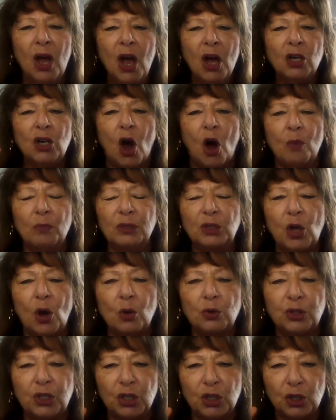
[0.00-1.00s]

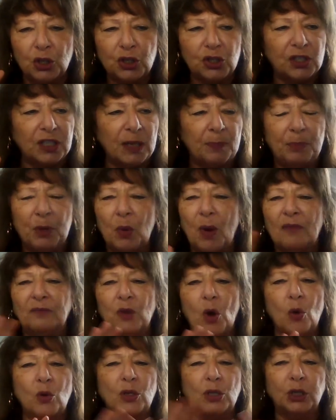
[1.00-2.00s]
comatose in your sleep. You have
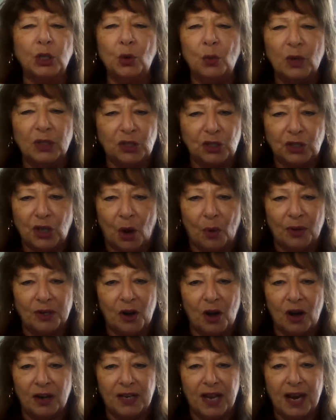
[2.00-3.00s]
no clue what's going
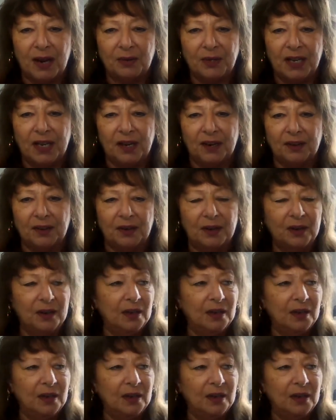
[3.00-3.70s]
on out here.